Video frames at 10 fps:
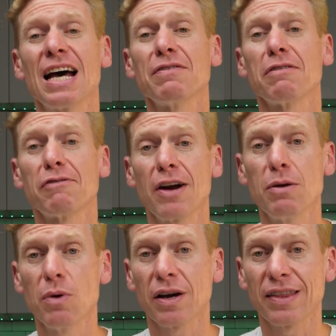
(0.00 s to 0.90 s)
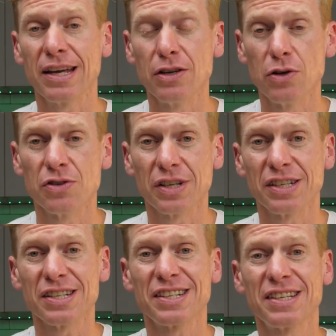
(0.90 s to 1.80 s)
have a framework they use that
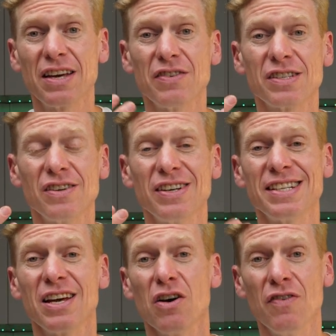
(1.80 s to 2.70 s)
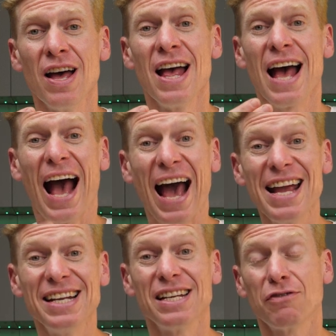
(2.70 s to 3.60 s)
just give us an idea of
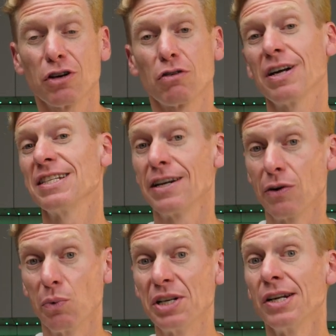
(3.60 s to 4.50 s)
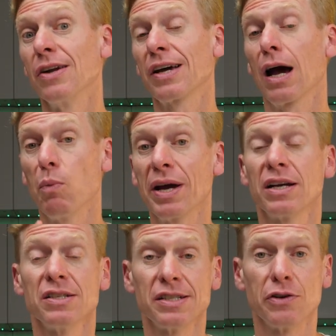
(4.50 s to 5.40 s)
8 different criteria we should look at when
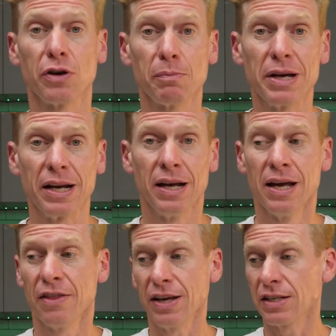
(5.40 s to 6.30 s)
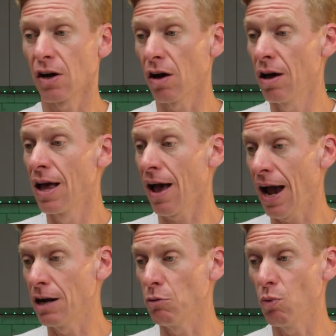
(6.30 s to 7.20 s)
considering meat. These are animal